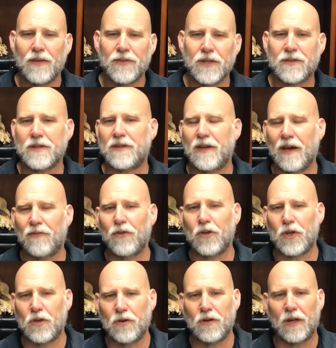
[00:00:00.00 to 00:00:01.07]
that the devil
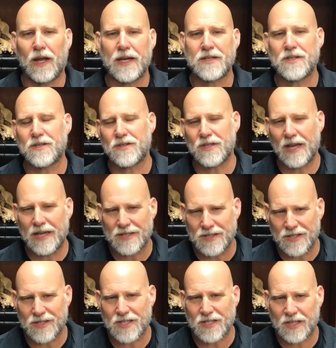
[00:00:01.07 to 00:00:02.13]
utilizes as
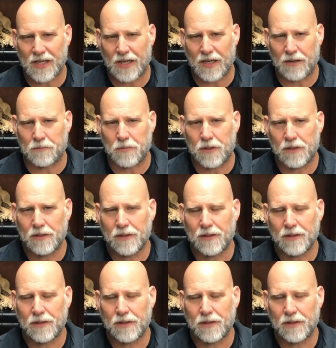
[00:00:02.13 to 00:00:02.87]
a scheme